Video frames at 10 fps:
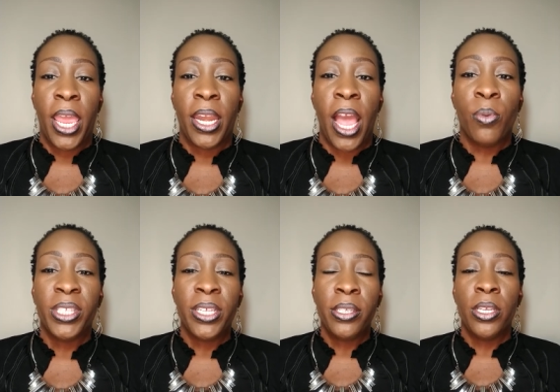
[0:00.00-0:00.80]
And I
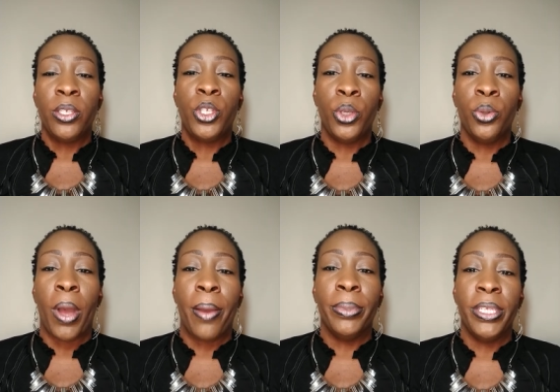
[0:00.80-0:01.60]
was listening
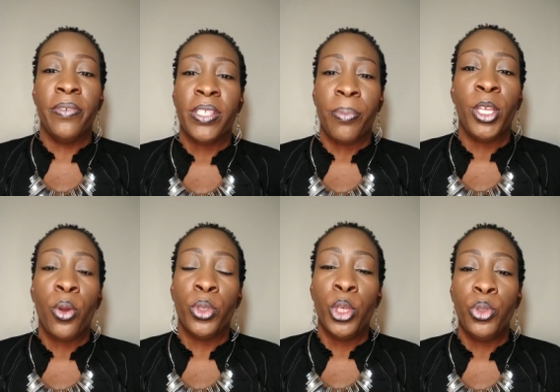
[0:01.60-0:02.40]
to, I believe, something
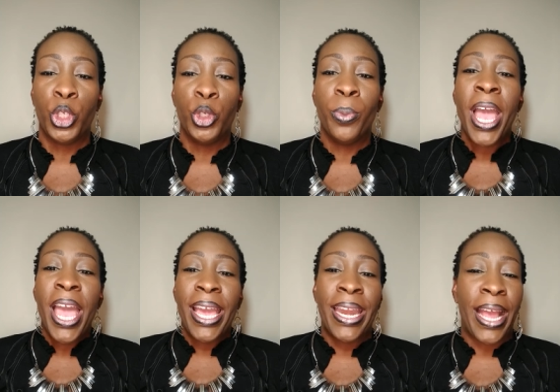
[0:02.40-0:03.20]
on YouTube,
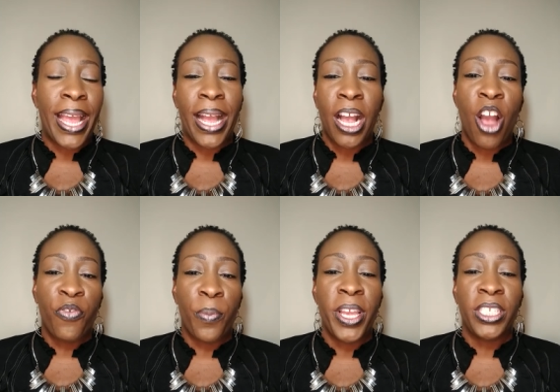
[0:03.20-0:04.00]
and I got
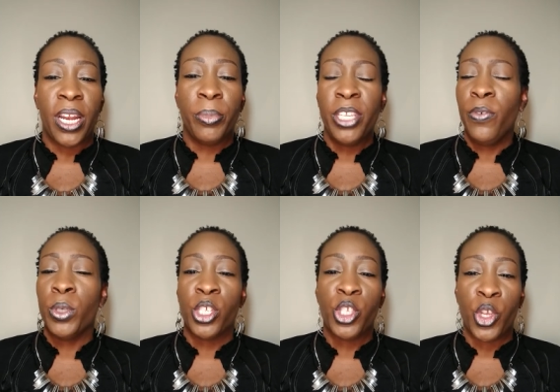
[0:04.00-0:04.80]
confirmation. I believe it
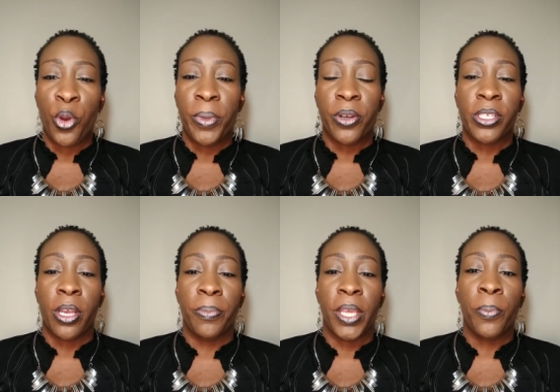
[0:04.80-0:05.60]
was a sermon or
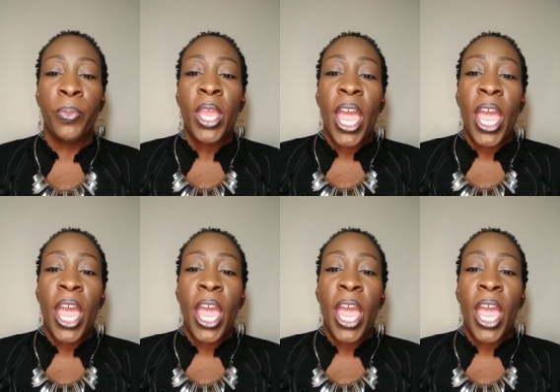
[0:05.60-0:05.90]
something,